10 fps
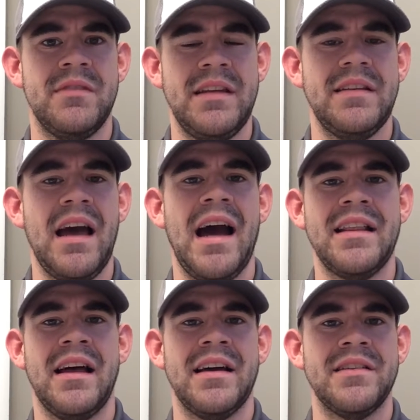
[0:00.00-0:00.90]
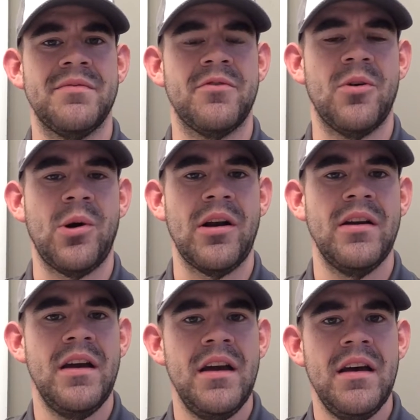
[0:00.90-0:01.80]
these guidelines for
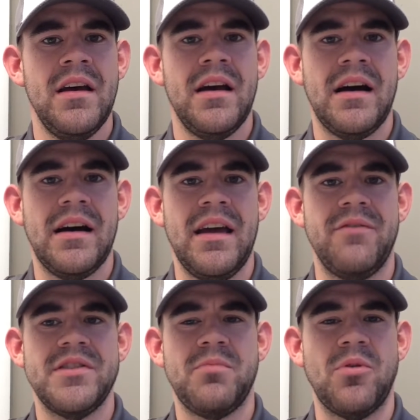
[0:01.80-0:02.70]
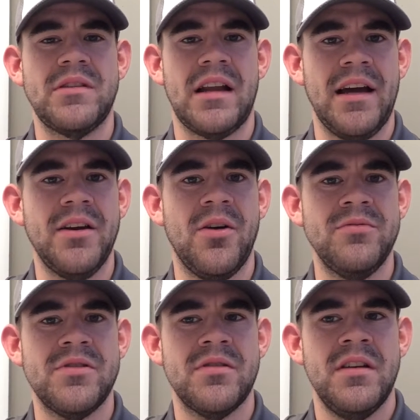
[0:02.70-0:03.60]
every sport that I
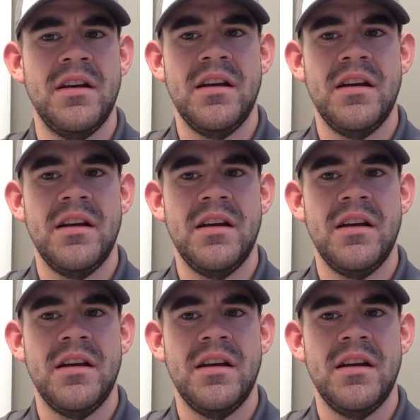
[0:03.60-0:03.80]
coach.